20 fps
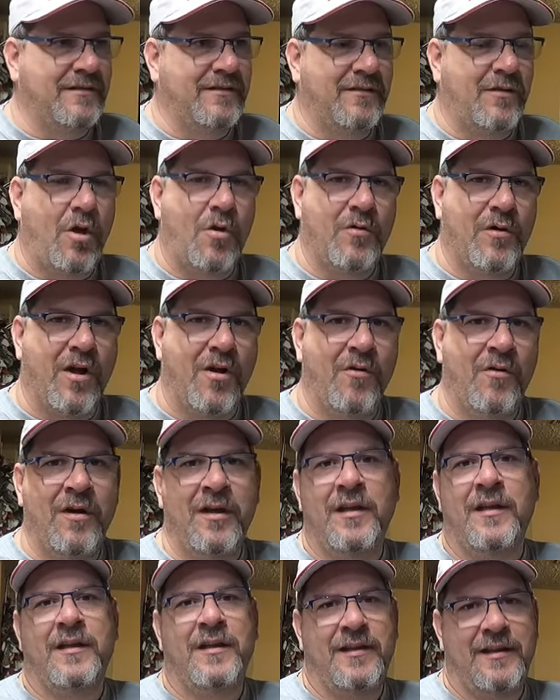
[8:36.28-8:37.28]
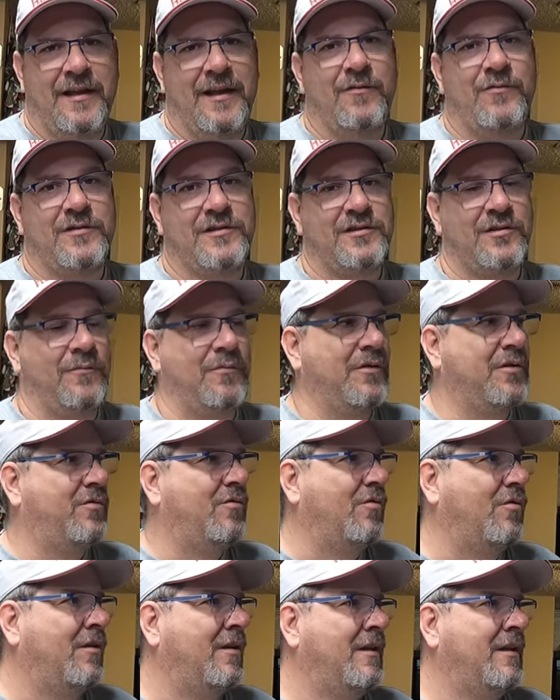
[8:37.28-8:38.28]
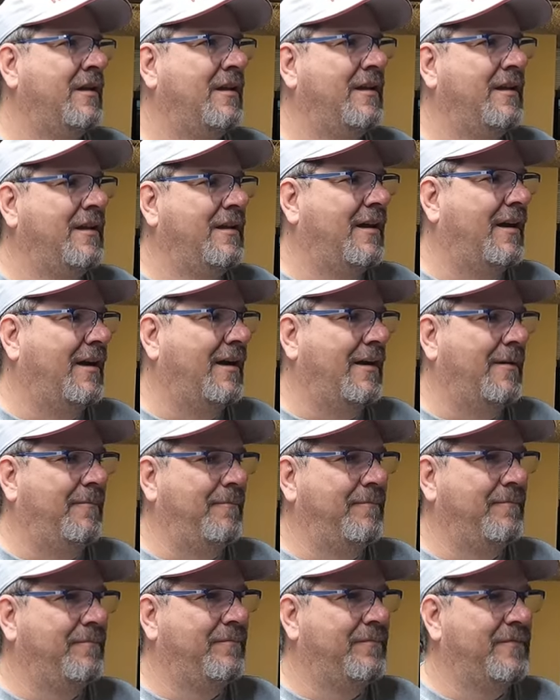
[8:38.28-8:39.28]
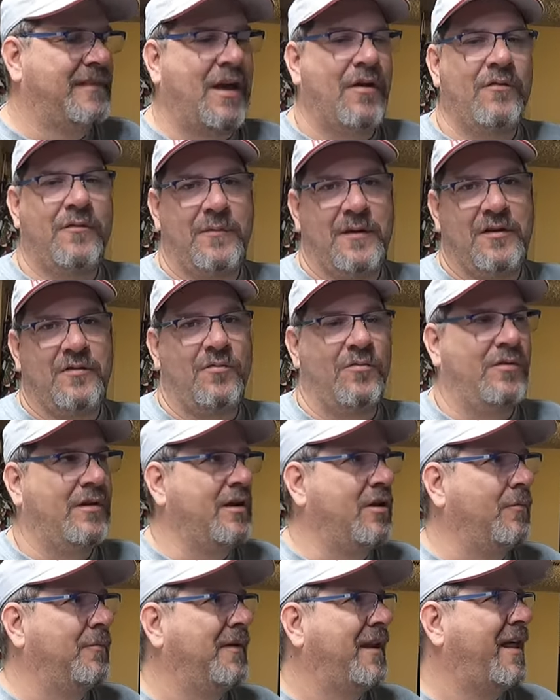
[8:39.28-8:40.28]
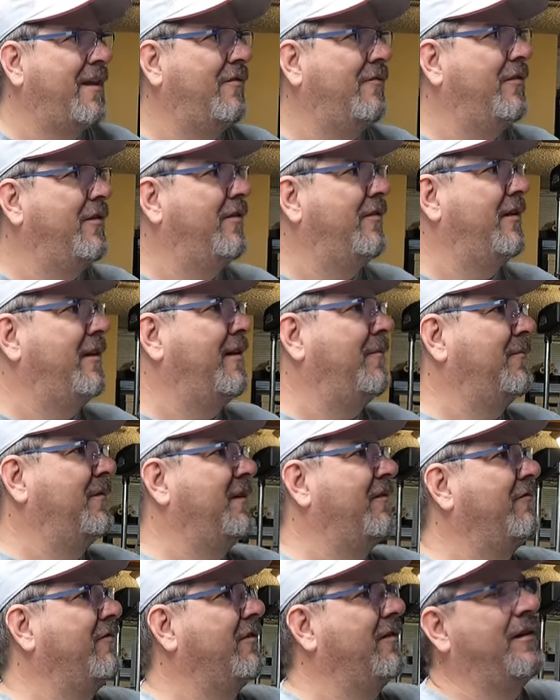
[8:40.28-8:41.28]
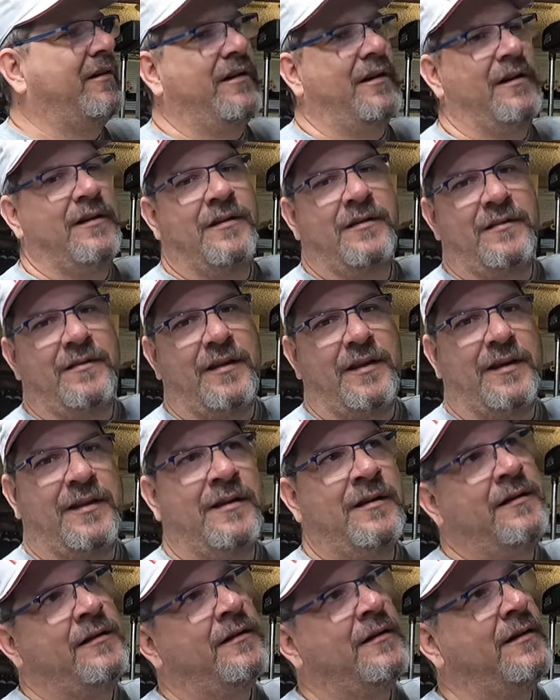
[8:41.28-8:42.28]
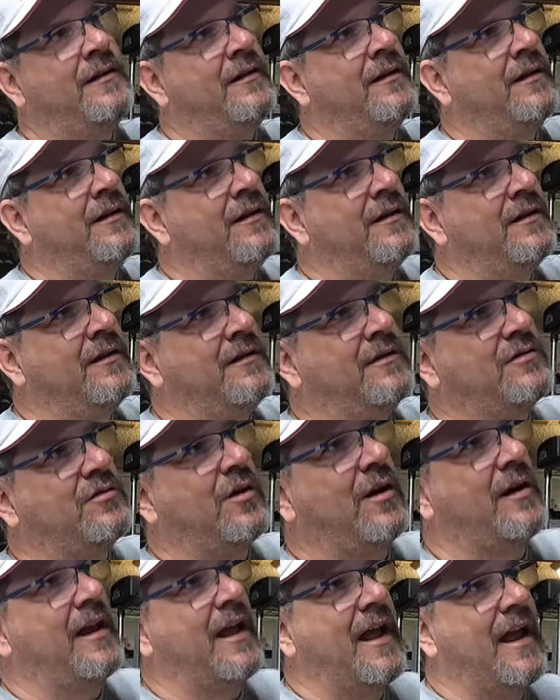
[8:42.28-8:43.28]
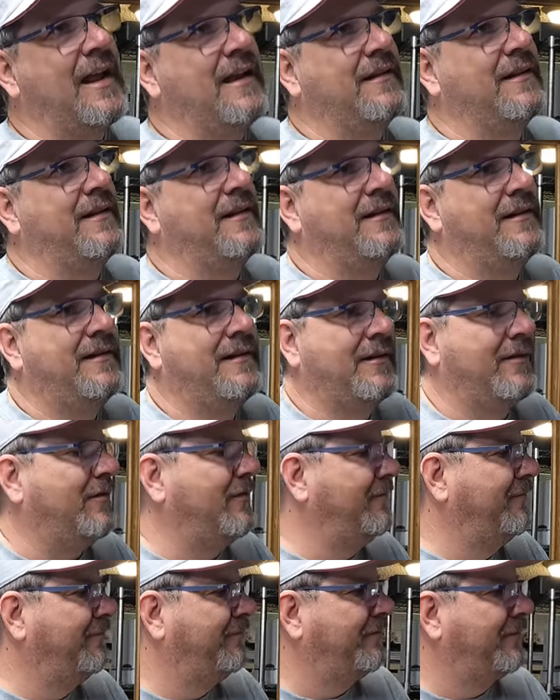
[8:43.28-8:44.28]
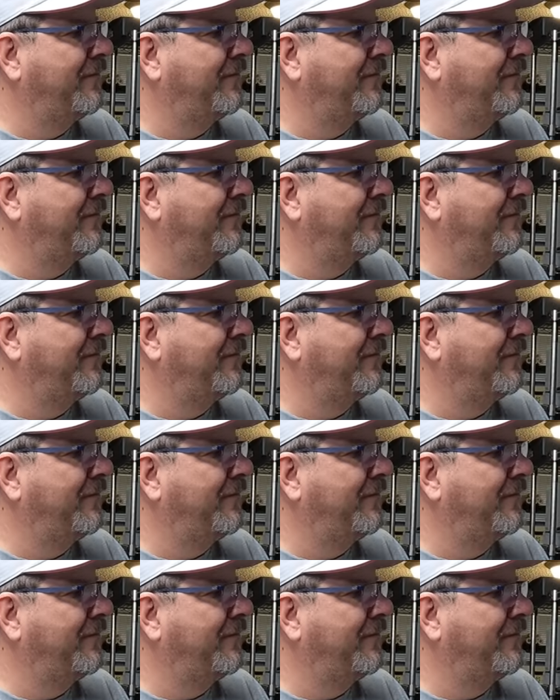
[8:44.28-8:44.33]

the logo. It was super cool. Um, that would be cool here, but I don't know that I'm ever gonna like try to hang these. So